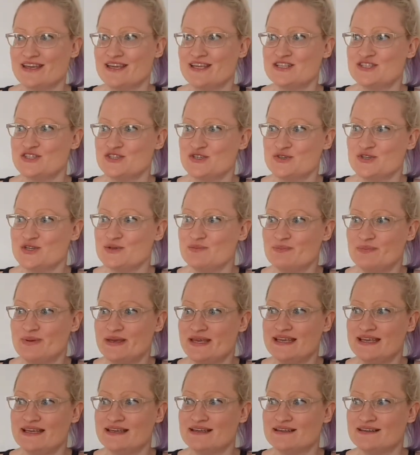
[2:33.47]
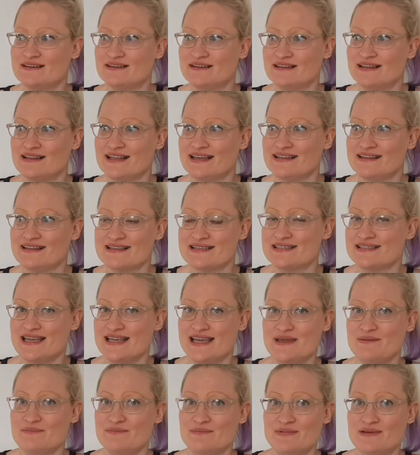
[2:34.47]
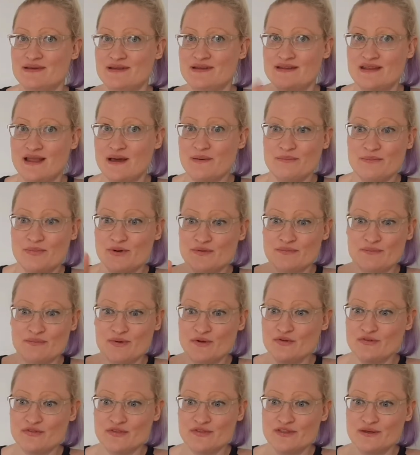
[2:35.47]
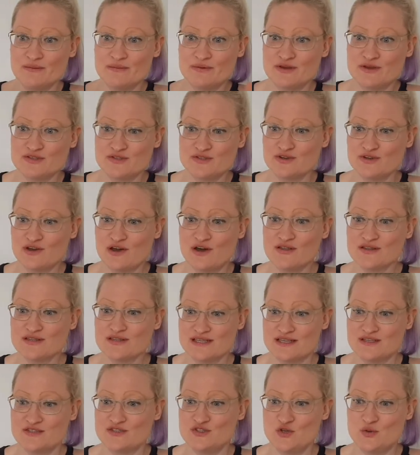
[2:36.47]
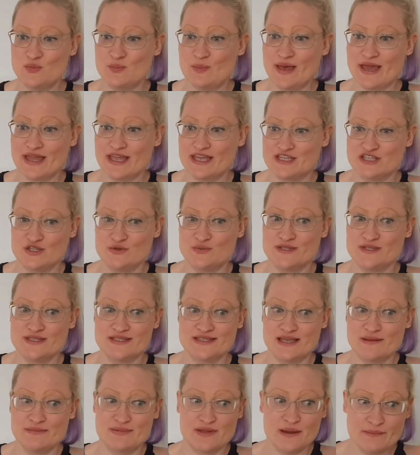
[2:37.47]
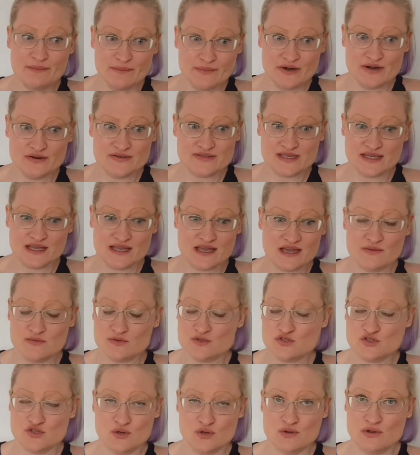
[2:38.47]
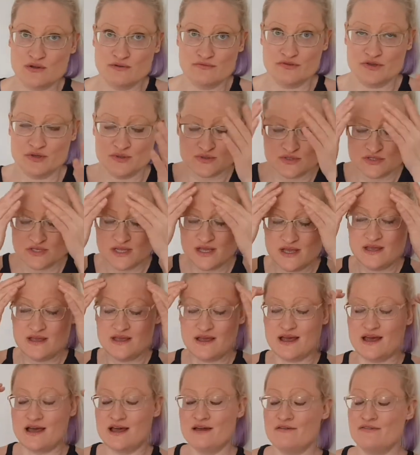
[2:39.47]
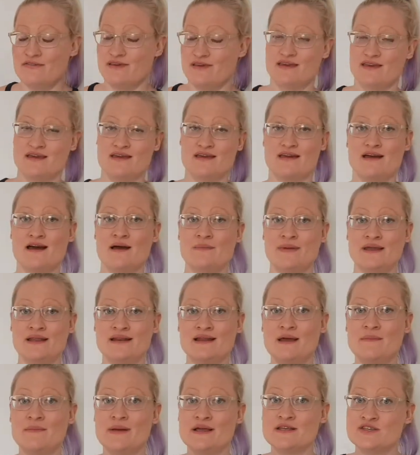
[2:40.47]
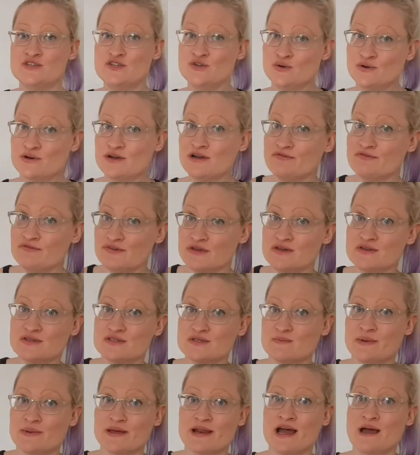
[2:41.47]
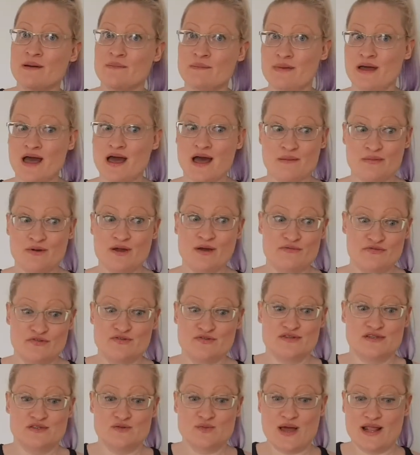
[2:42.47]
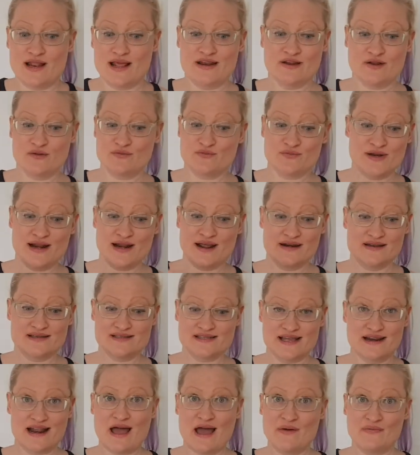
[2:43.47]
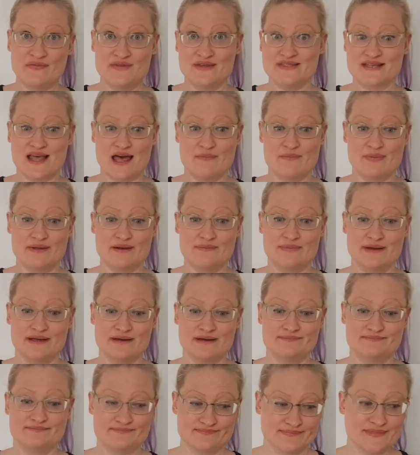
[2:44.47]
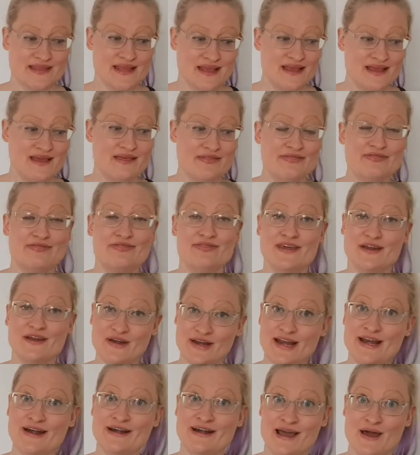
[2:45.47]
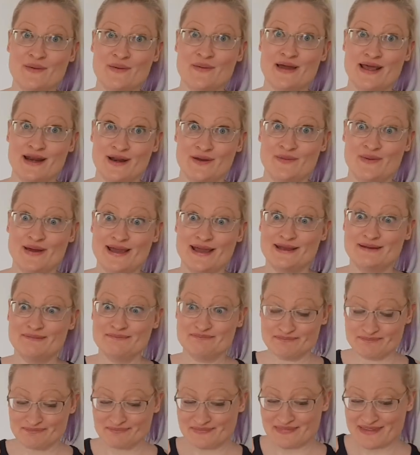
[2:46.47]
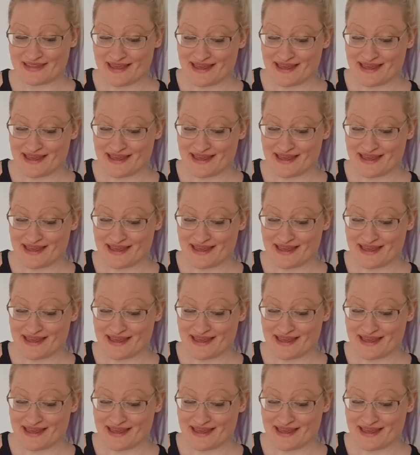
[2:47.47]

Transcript: it shouldn't be like the same number, both of them, because you can't send two packages with the same numbers. Like, I was so confused. I bet you're confused, but I'm confused as well. I don't really understand how this happened, but they're here now anyway.